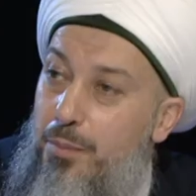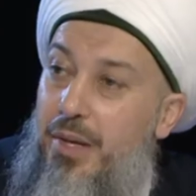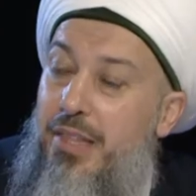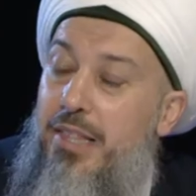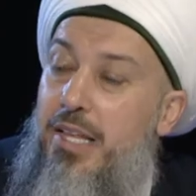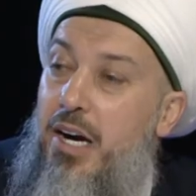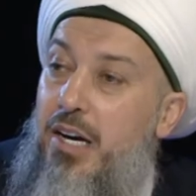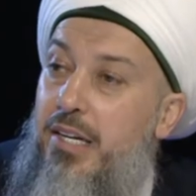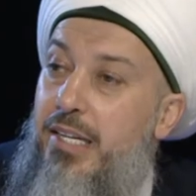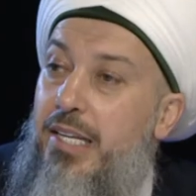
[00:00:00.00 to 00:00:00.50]
they
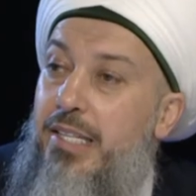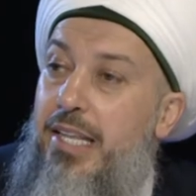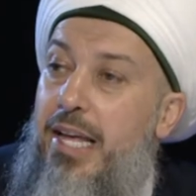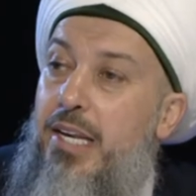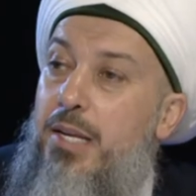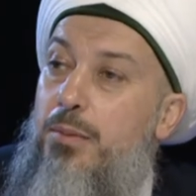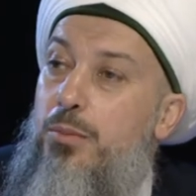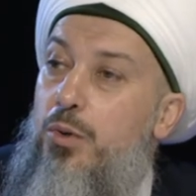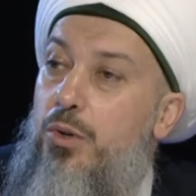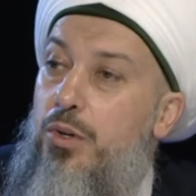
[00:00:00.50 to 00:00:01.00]
are not
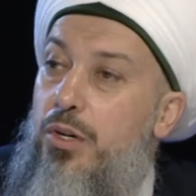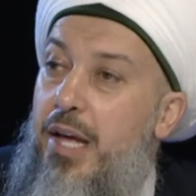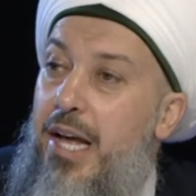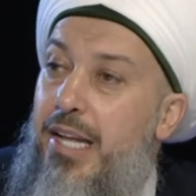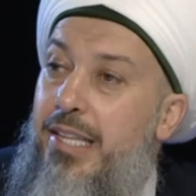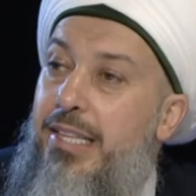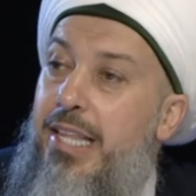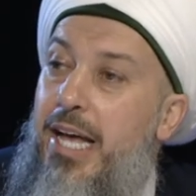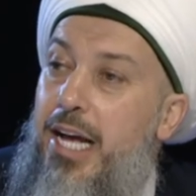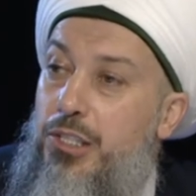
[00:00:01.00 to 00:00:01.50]
anymore
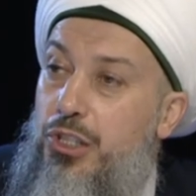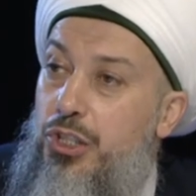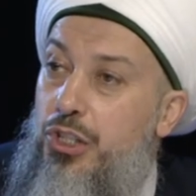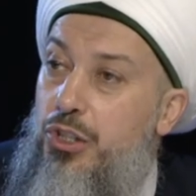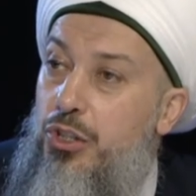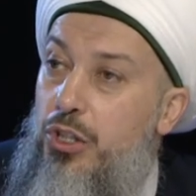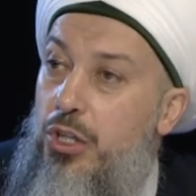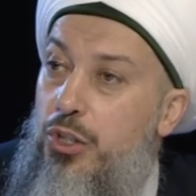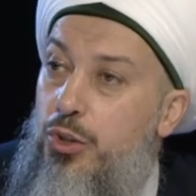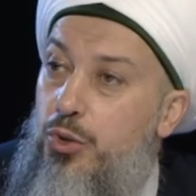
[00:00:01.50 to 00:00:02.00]
attached
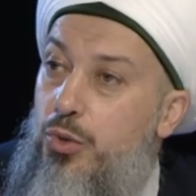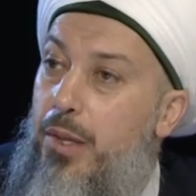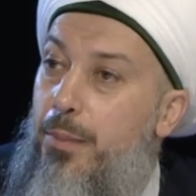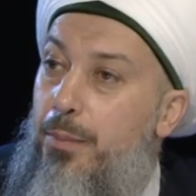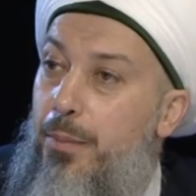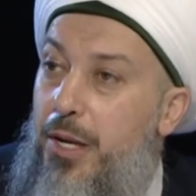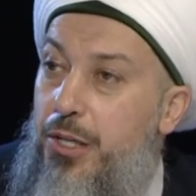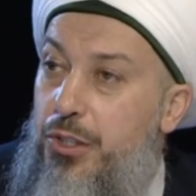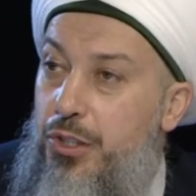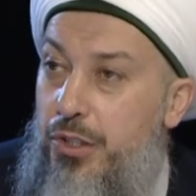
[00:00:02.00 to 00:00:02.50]
to the
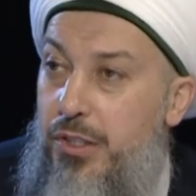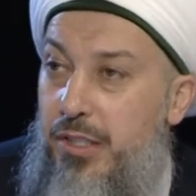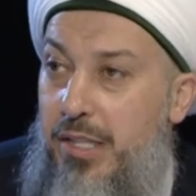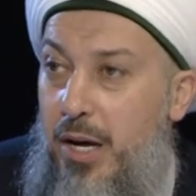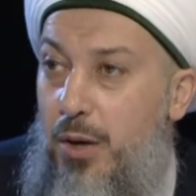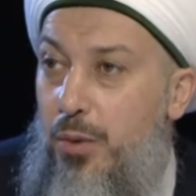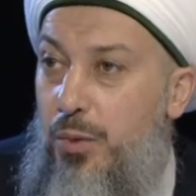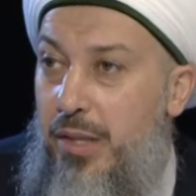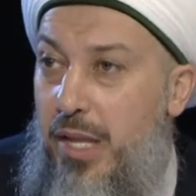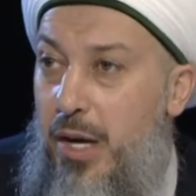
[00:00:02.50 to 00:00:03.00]
pleasures.
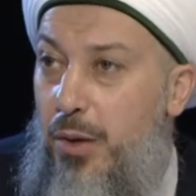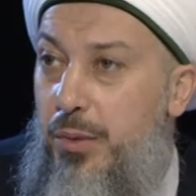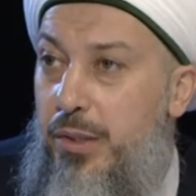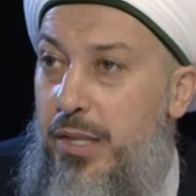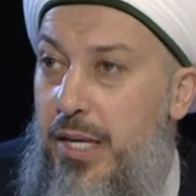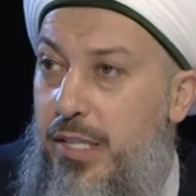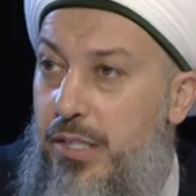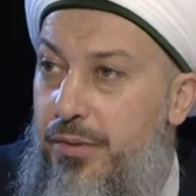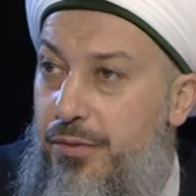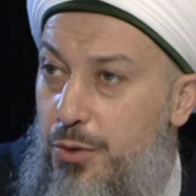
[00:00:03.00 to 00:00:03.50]

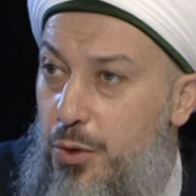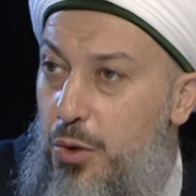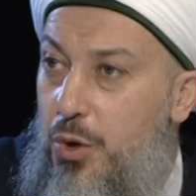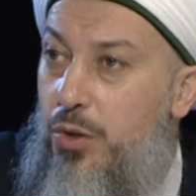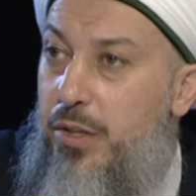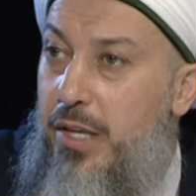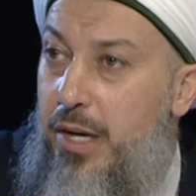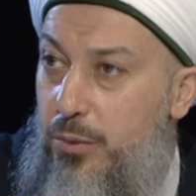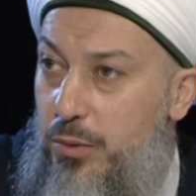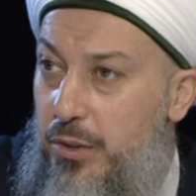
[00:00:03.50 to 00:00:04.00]
Nowadays, if you go
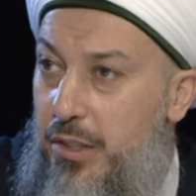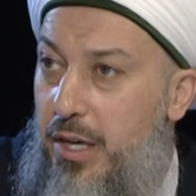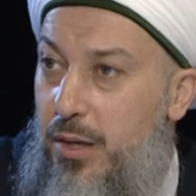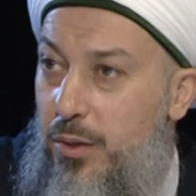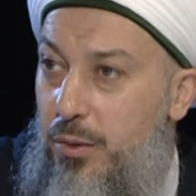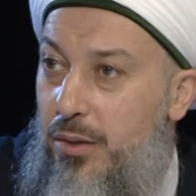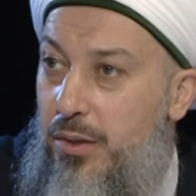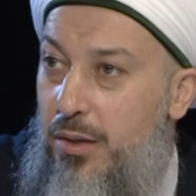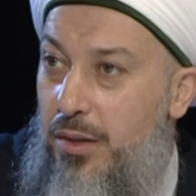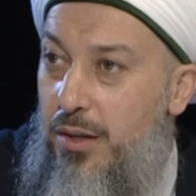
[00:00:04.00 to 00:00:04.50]
downtown,
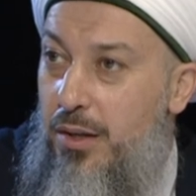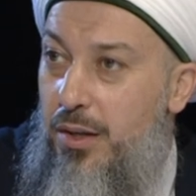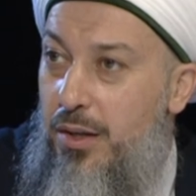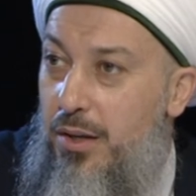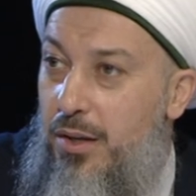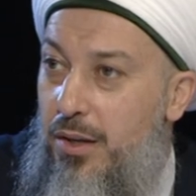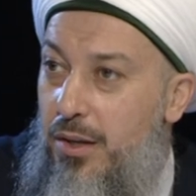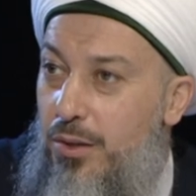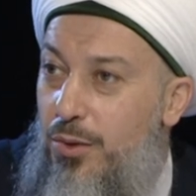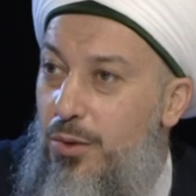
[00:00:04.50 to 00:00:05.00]

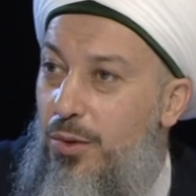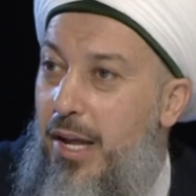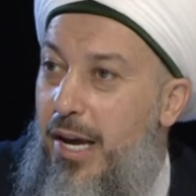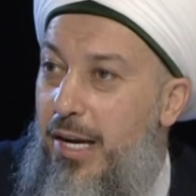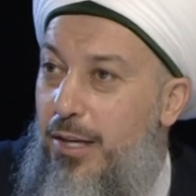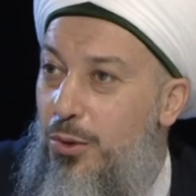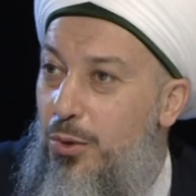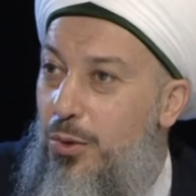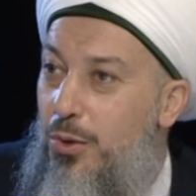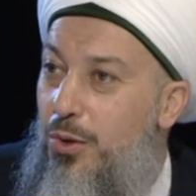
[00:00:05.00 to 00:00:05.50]
you like
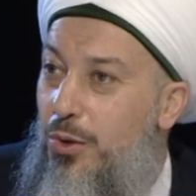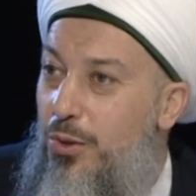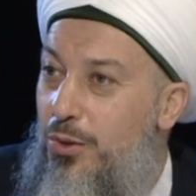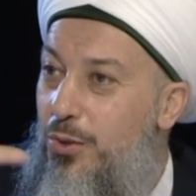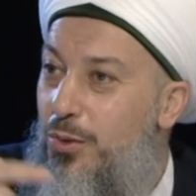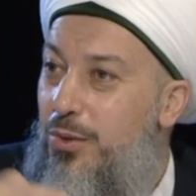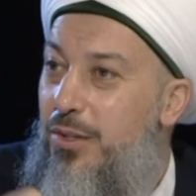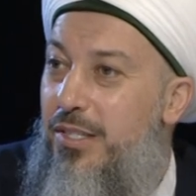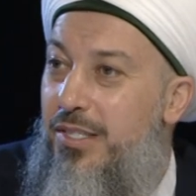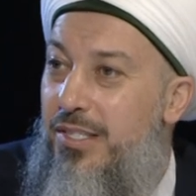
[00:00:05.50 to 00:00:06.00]
to go into
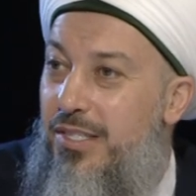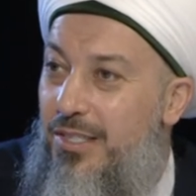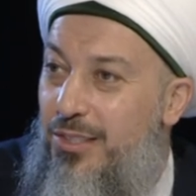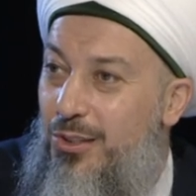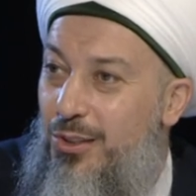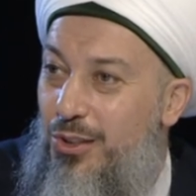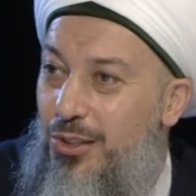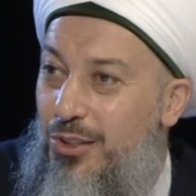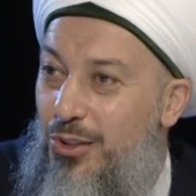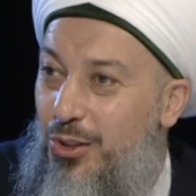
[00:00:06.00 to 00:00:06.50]

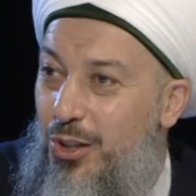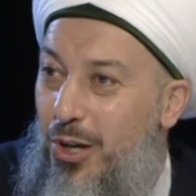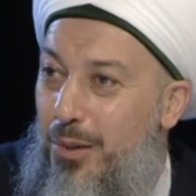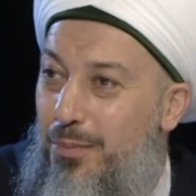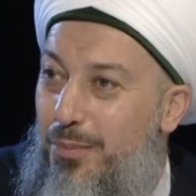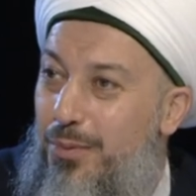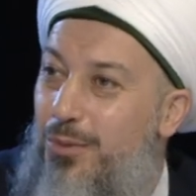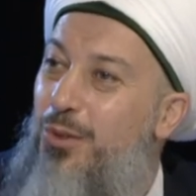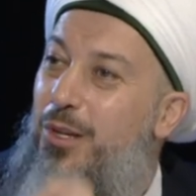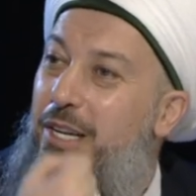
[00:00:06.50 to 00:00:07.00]
this shop
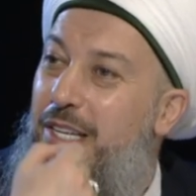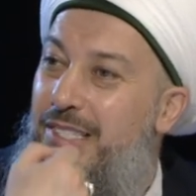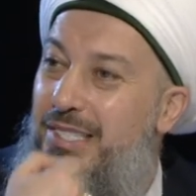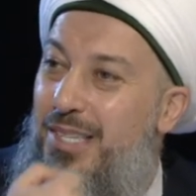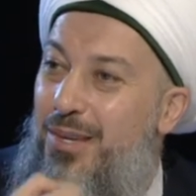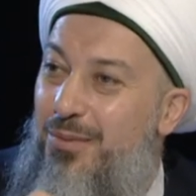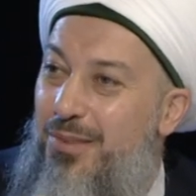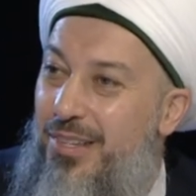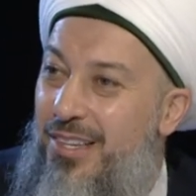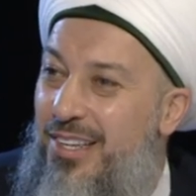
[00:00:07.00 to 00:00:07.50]
to eat
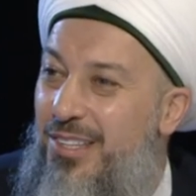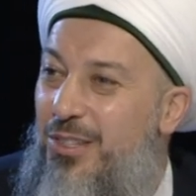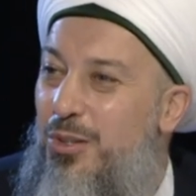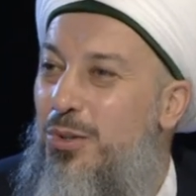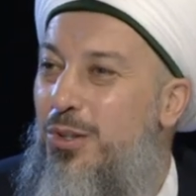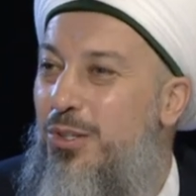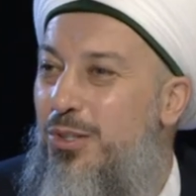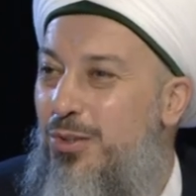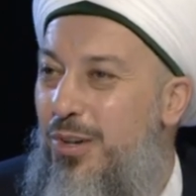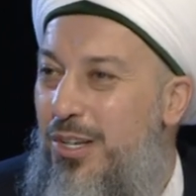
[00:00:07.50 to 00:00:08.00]
something, into
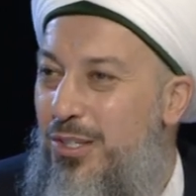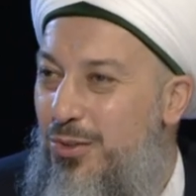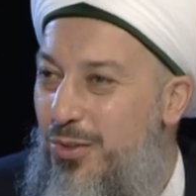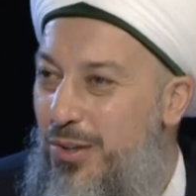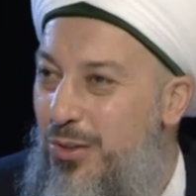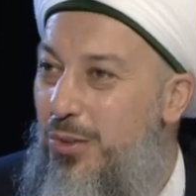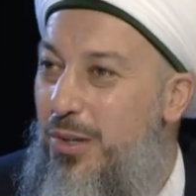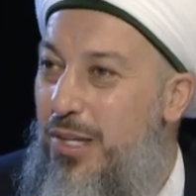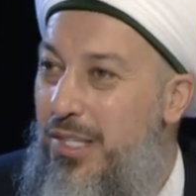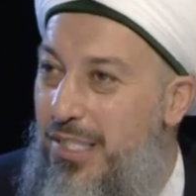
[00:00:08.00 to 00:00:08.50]
this
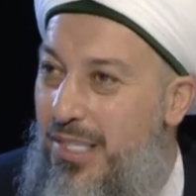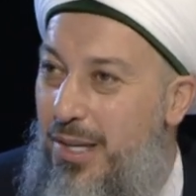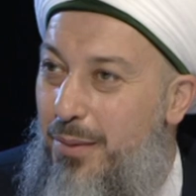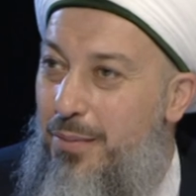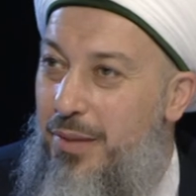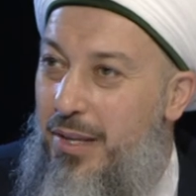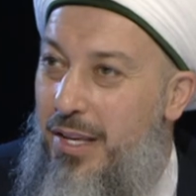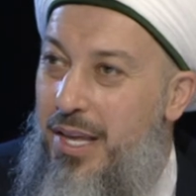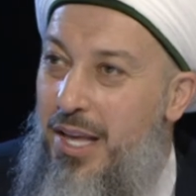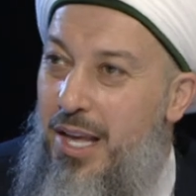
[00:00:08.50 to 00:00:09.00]
restaurant to eat
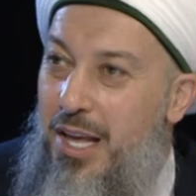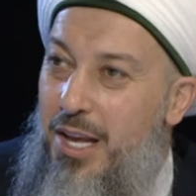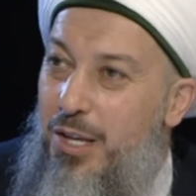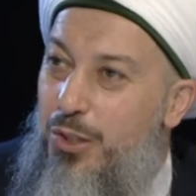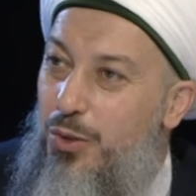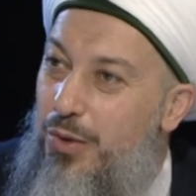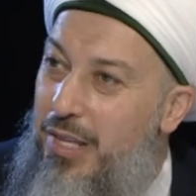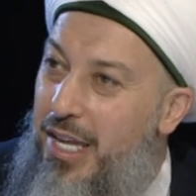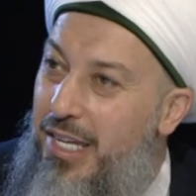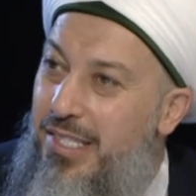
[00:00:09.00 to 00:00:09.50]
something. Yes.
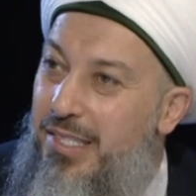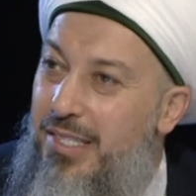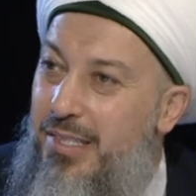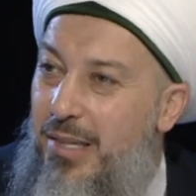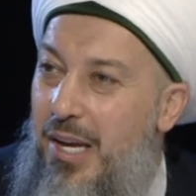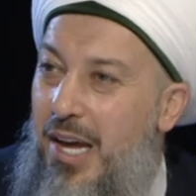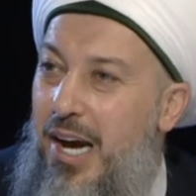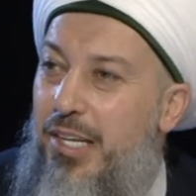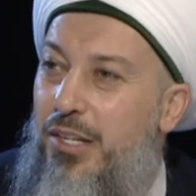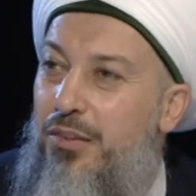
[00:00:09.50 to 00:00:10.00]
So that's
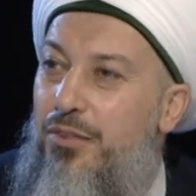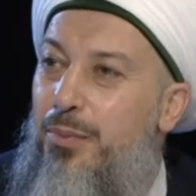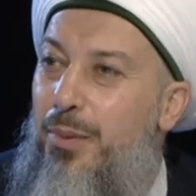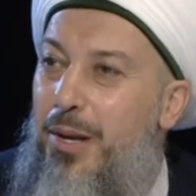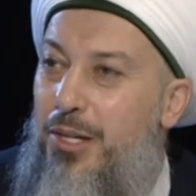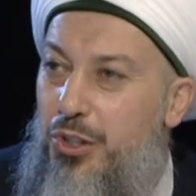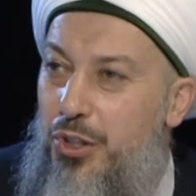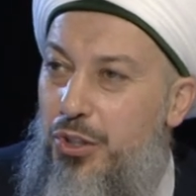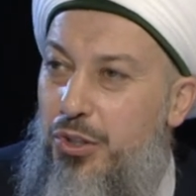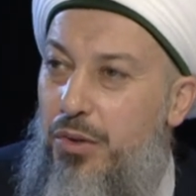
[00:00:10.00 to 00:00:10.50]
kind of
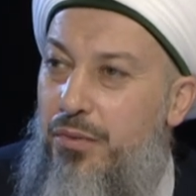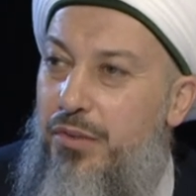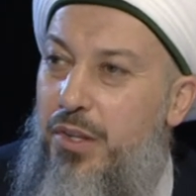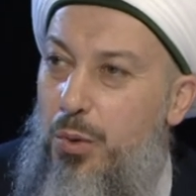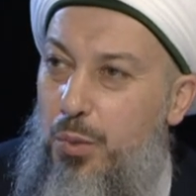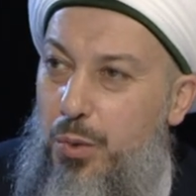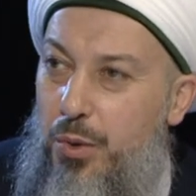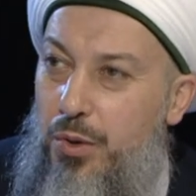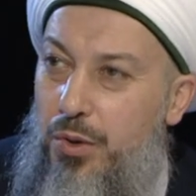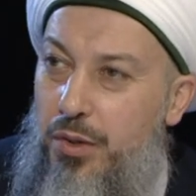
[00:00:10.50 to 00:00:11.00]
pleasures of the
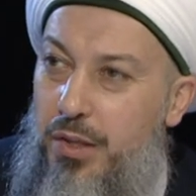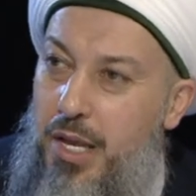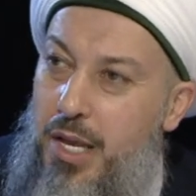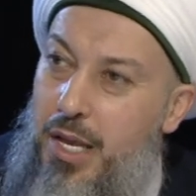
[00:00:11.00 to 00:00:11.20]
world.